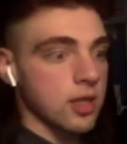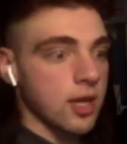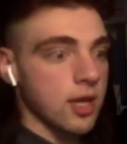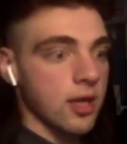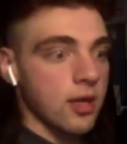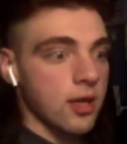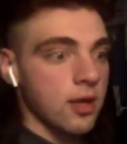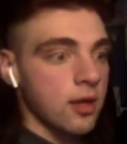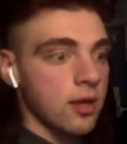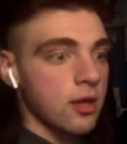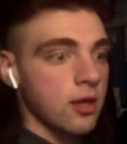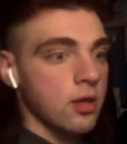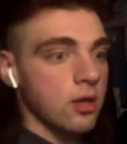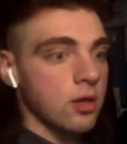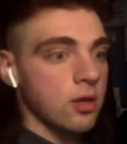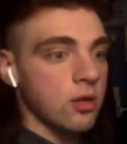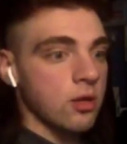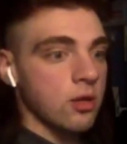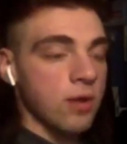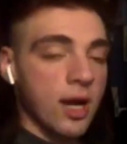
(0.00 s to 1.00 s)
like,
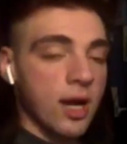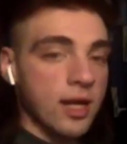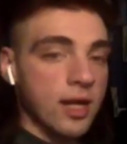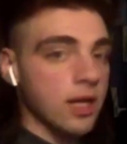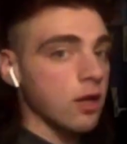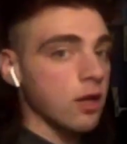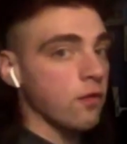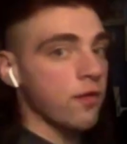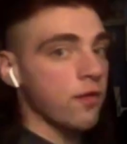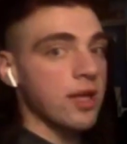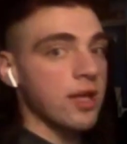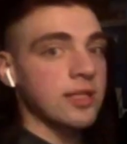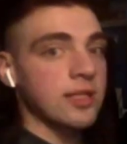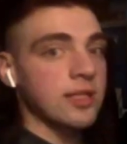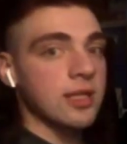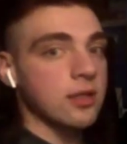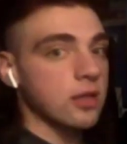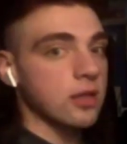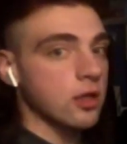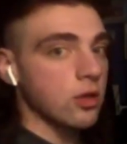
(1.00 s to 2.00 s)
you got to get your
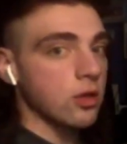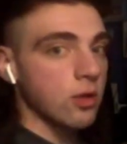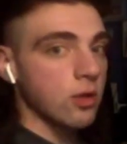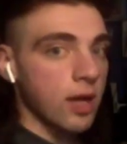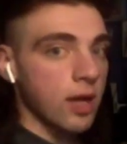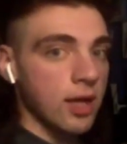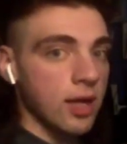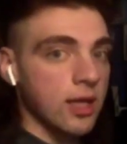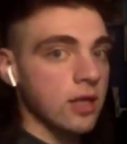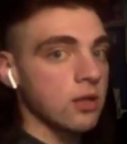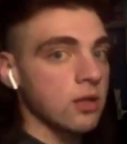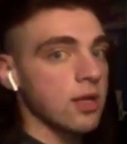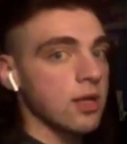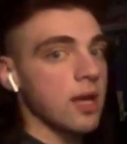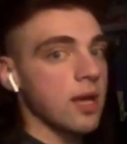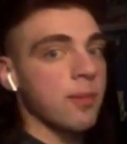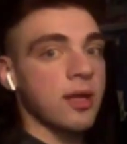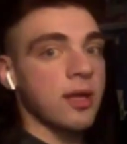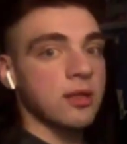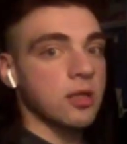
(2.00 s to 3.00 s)
face out there. You got to get your
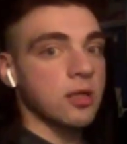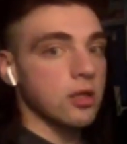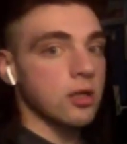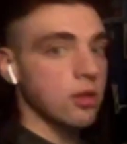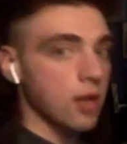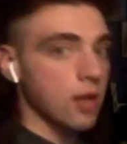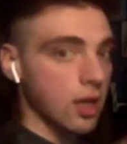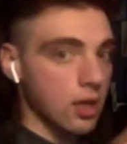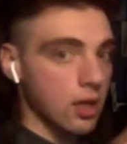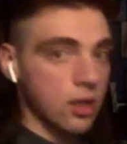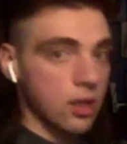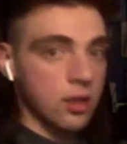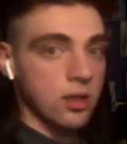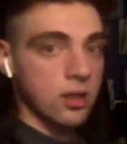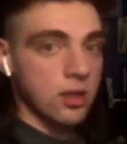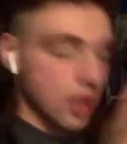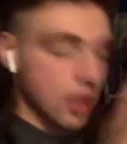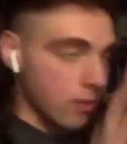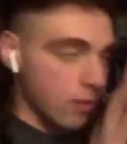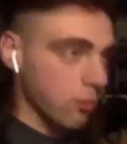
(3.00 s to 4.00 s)
name out there. You got to
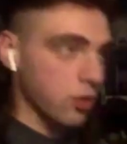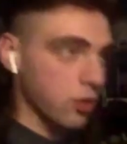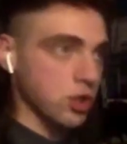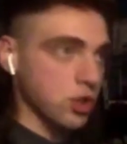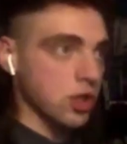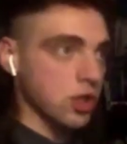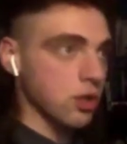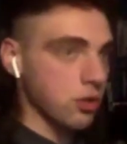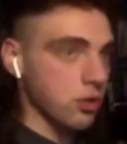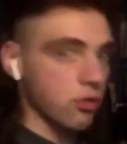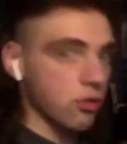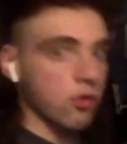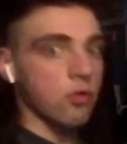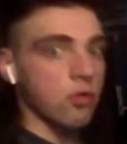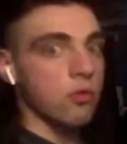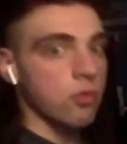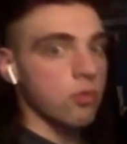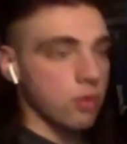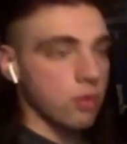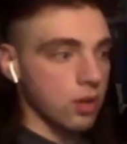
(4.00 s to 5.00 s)
keep pushing
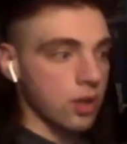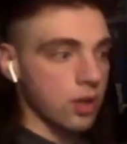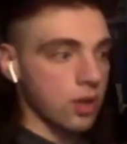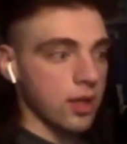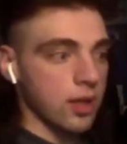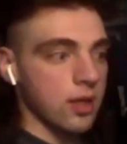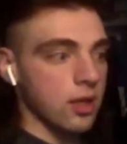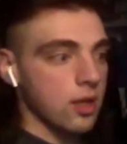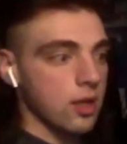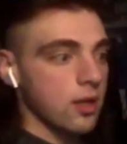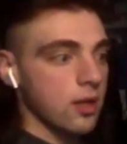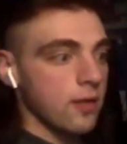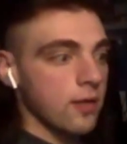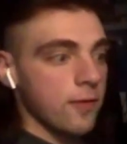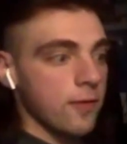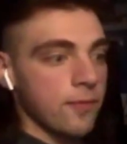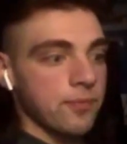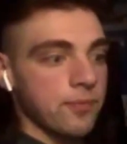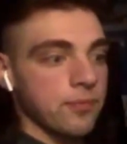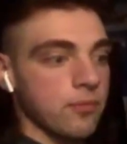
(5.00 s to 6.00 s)
through. Like,
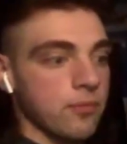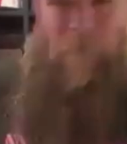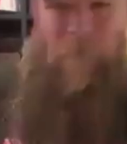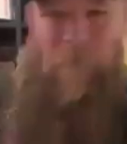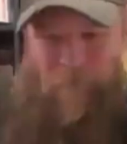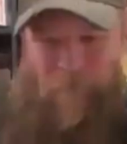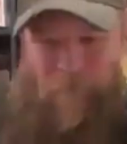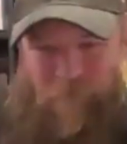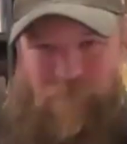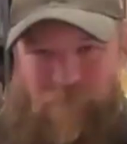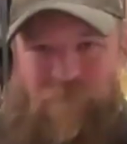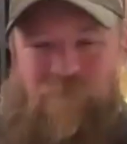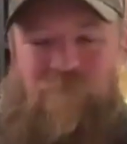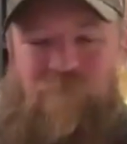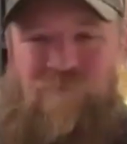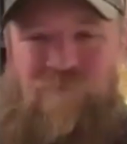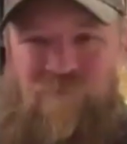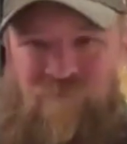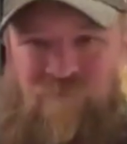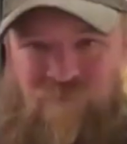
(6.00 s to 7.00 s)
because,
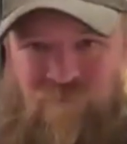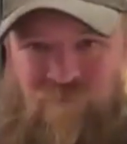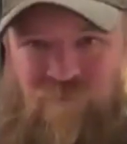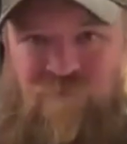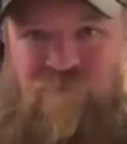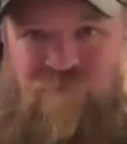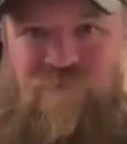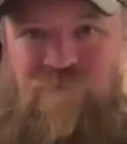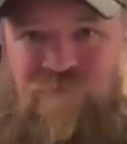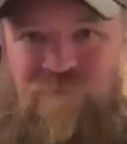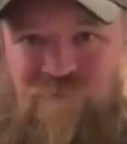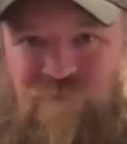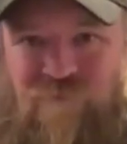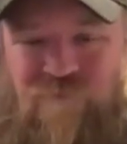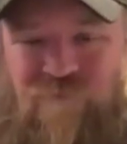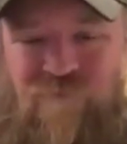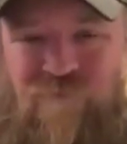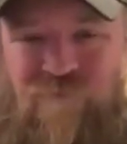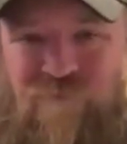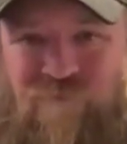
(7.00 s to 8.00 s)

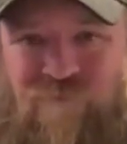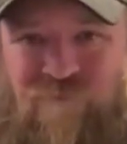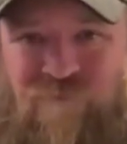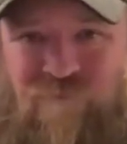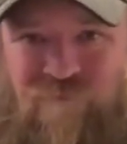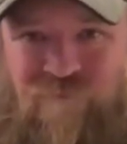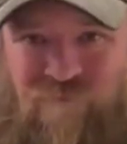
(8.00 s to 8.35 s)
you know,